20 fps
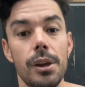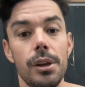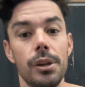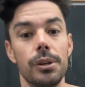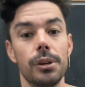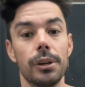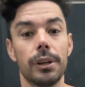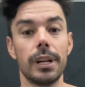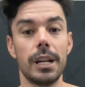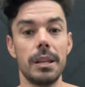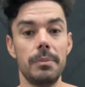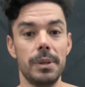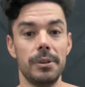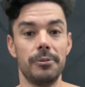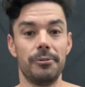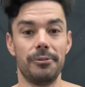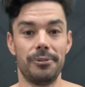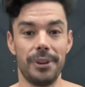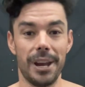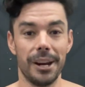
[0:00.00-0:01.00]
You're gonna be
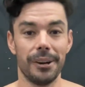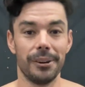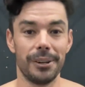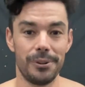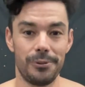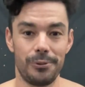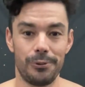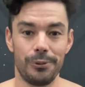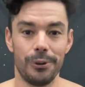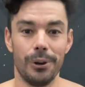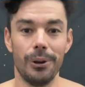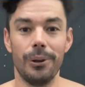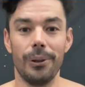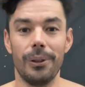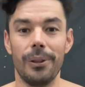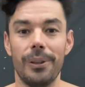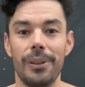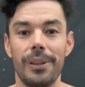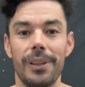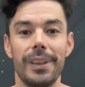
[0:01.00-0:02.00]
very full.
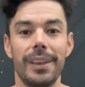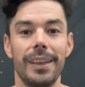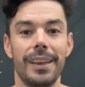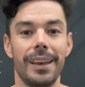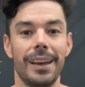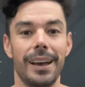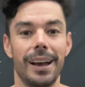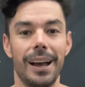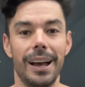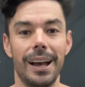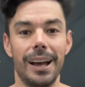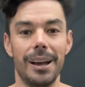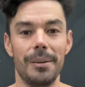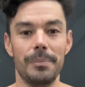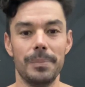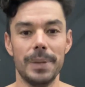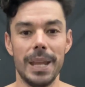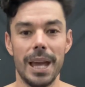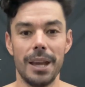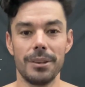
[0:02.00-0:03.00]

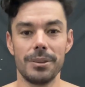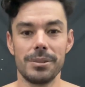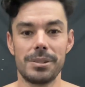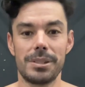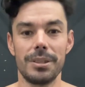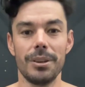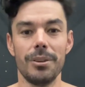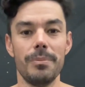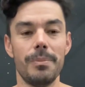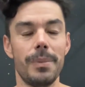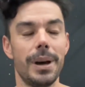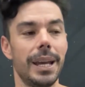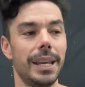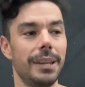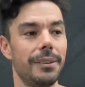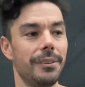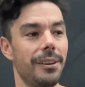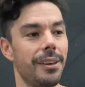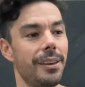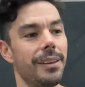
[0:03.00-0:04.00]
Now you still might
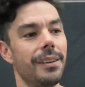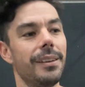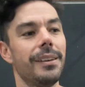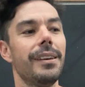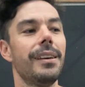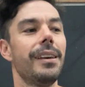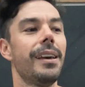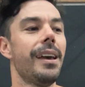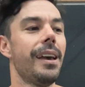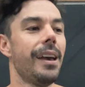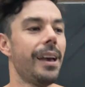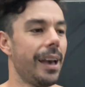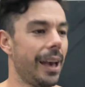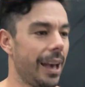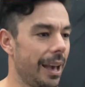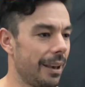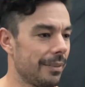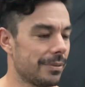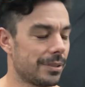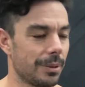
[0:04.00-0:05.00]

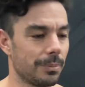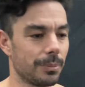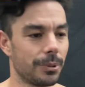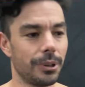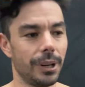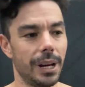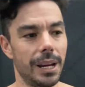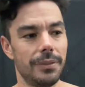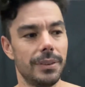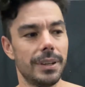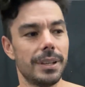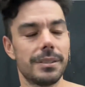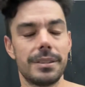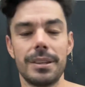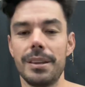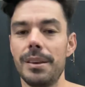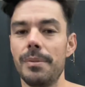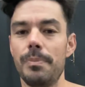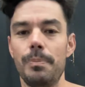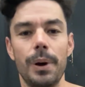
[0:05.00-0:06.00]
have some cravings,
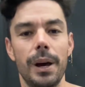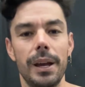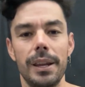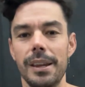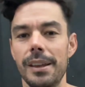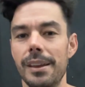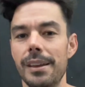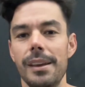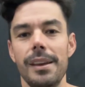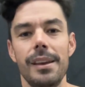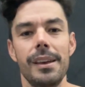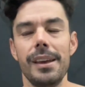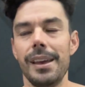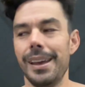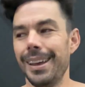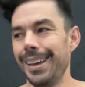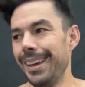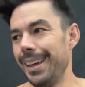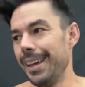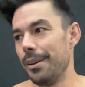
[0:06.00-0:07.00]
but
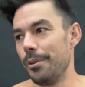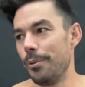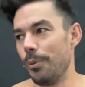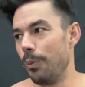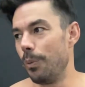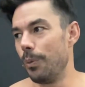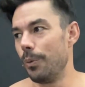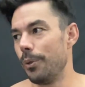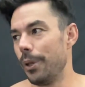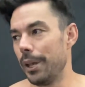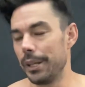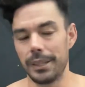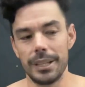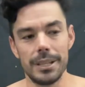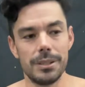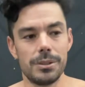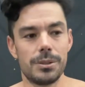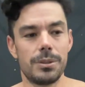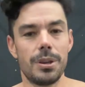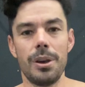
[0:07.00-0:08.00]
like
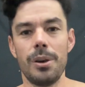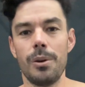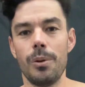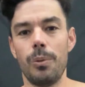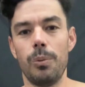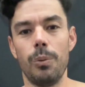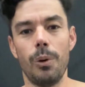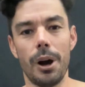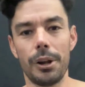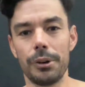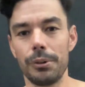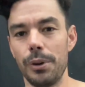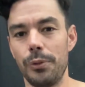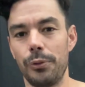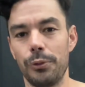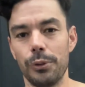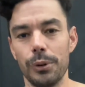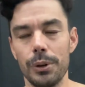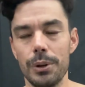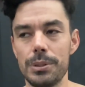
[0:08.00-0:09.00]
these watery
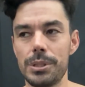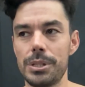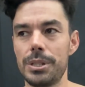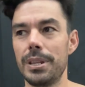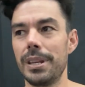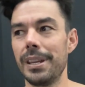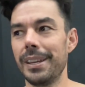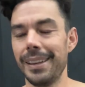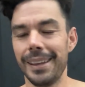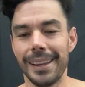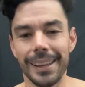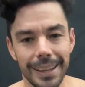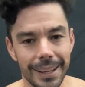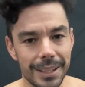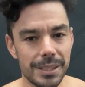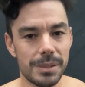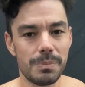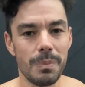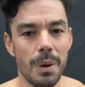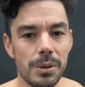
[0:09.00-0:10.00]
fruits,
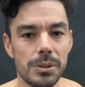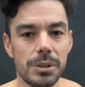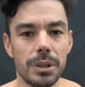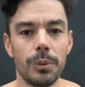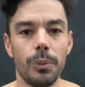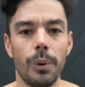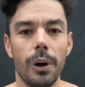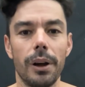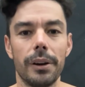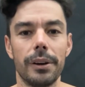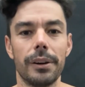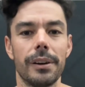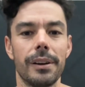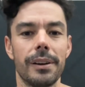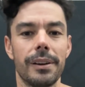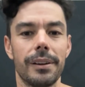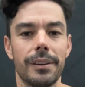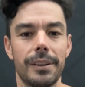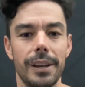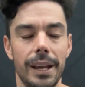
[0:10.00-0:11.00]
it's mostly water,
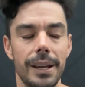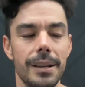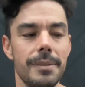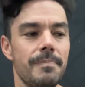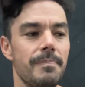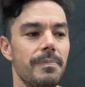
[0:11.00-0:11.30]
okay?